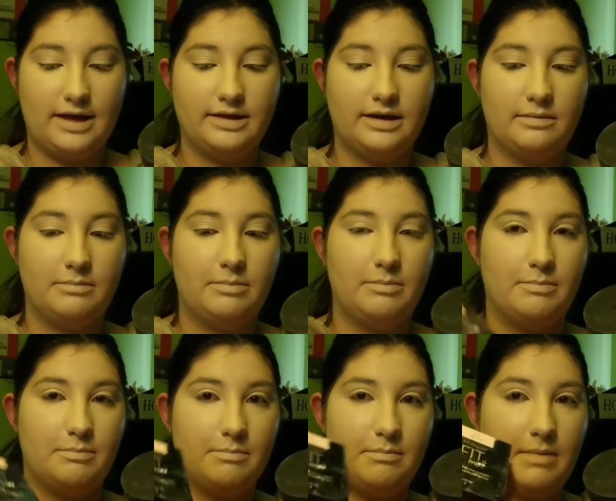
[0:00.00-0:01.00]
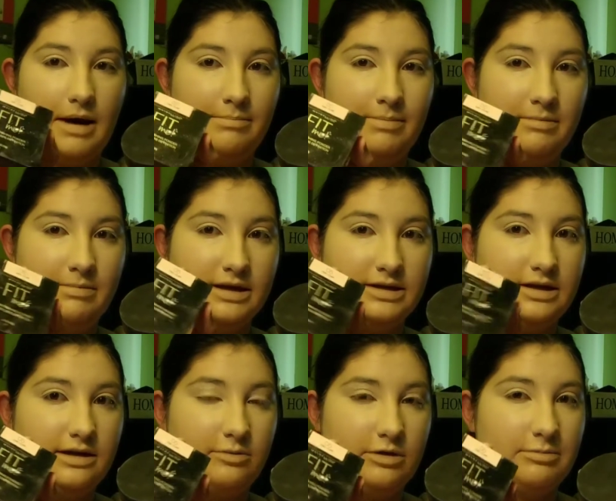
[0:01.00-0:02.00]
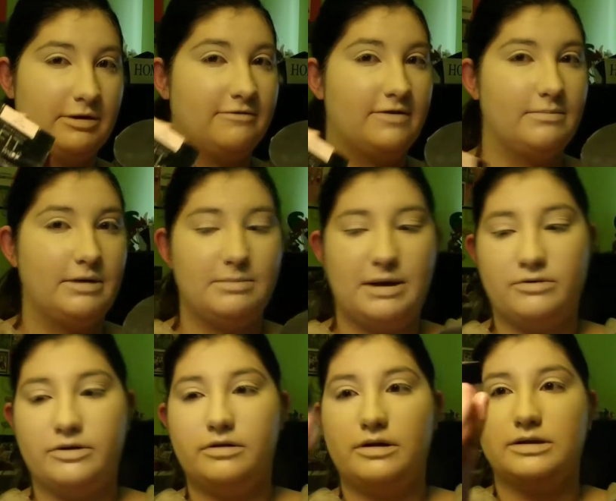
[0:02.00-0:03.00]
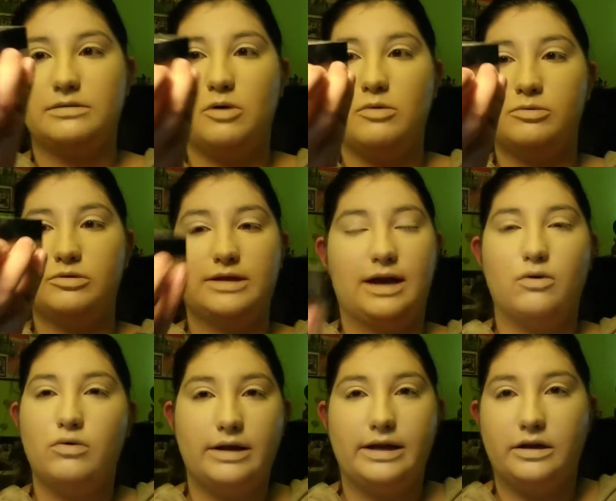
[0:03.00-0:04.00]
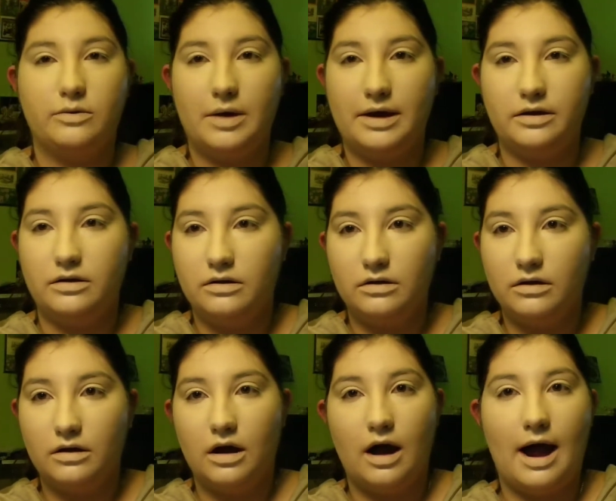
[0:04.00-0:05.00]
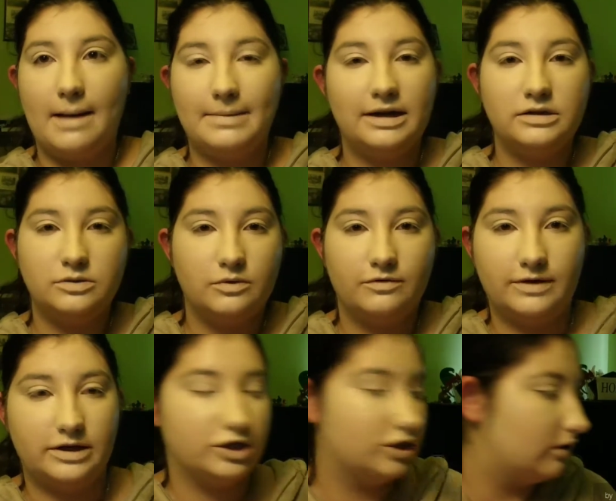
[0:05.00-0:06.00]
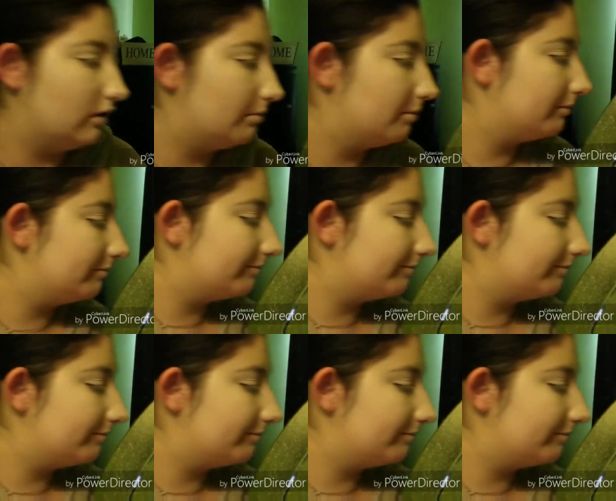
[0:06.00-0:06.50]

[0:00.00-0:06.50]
And then I might be mixing it with my Fit Me powder because I'm almost out anyway. I might as well finish it up.